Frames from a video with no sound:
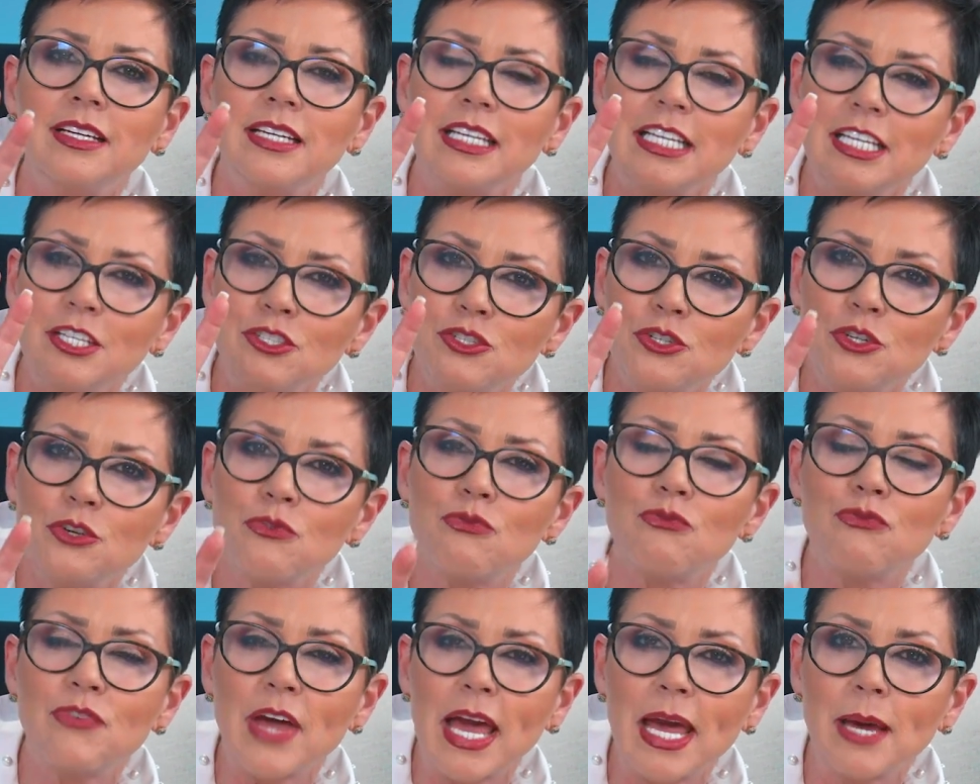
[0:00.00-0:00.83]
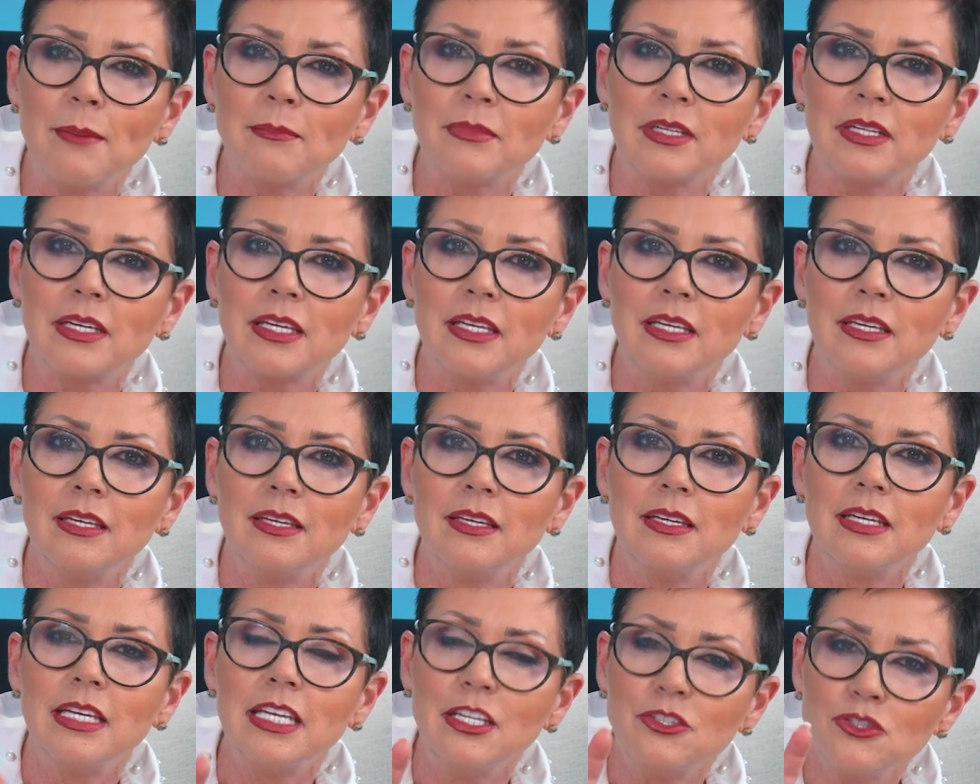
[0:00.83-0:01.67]
in your family,
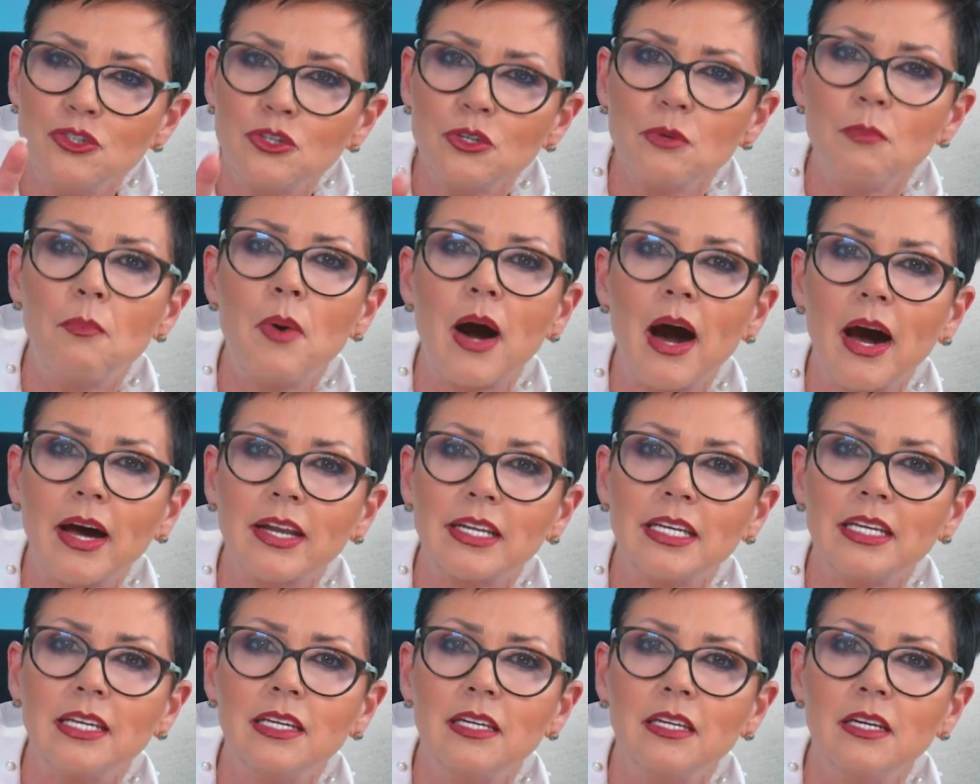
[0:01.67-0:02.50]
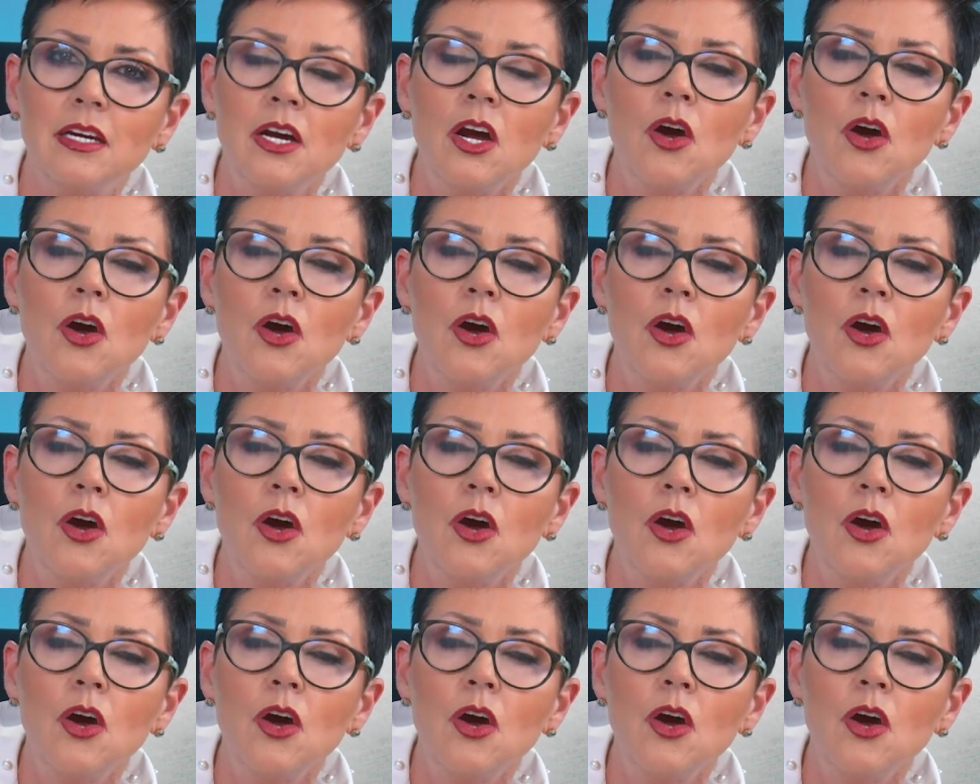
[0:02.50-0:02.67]
in your body,